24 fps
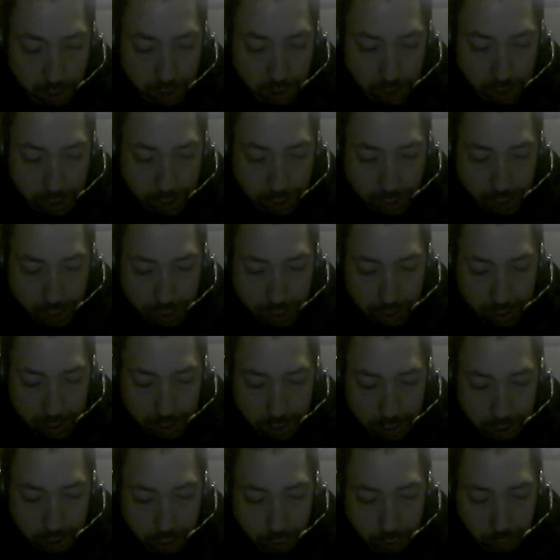And
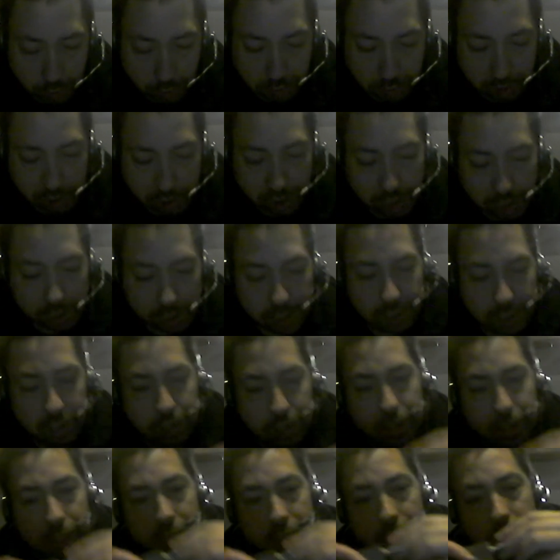as you'll see,
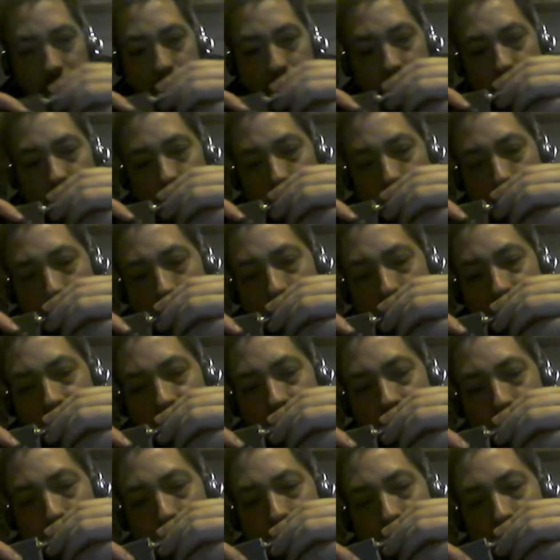my
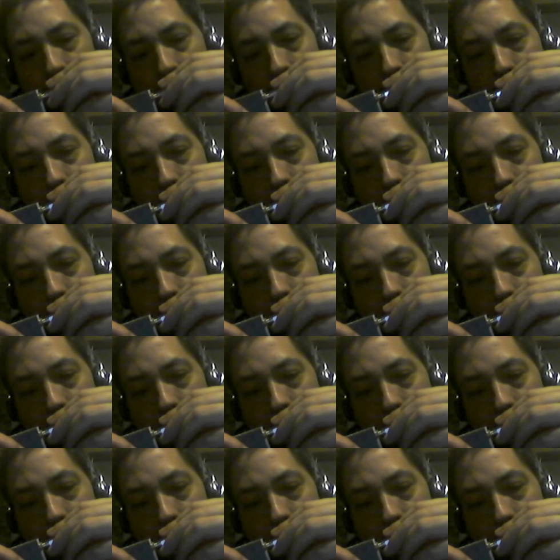SMA